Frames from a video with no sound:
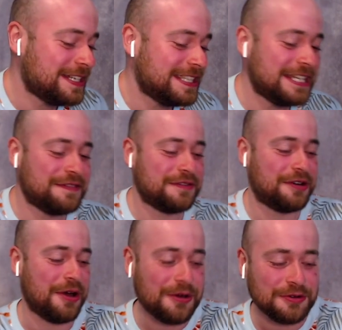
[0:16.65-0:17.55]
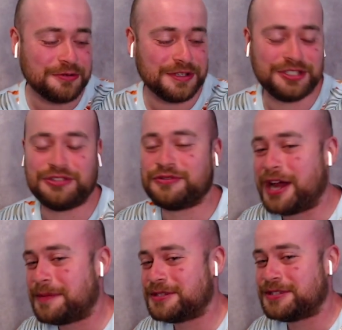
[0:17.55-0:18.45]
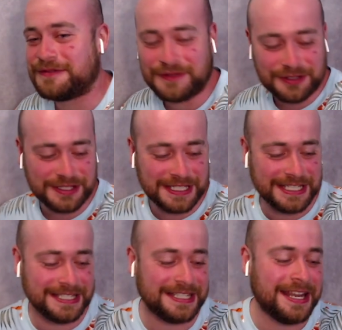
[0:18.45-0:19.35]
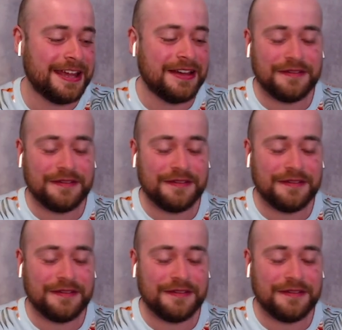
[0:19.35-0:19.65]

in A League of Their Own, which drops the full season